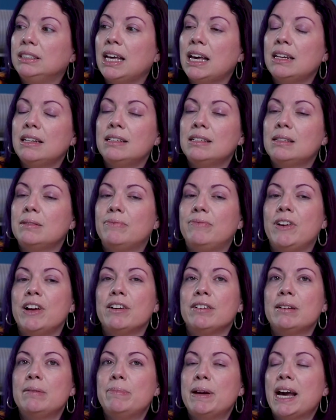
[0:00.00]
That is
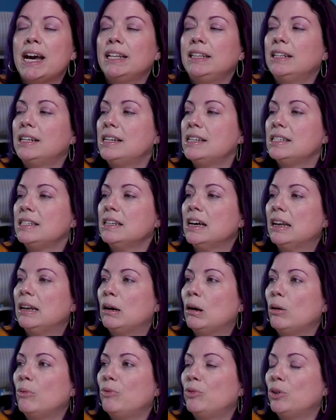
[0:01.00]
very bad. That is not
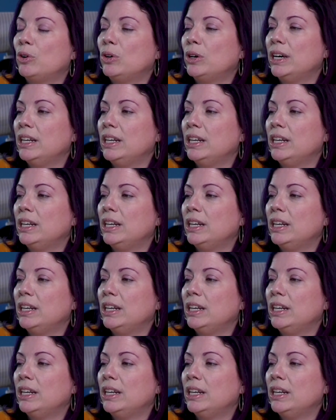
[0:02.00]
helpful